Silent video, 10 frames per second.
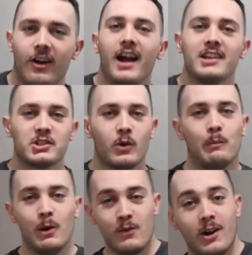Alright, so we're
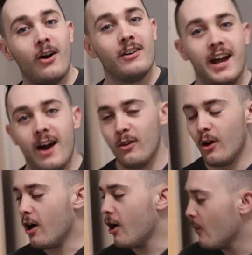moving on down the
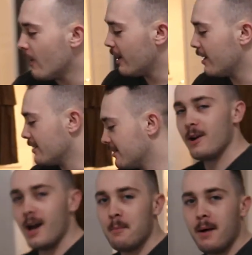hallway. We
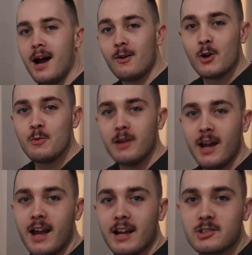got my room
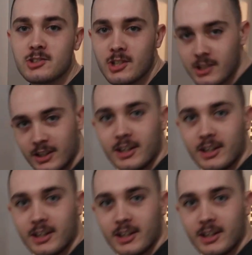next.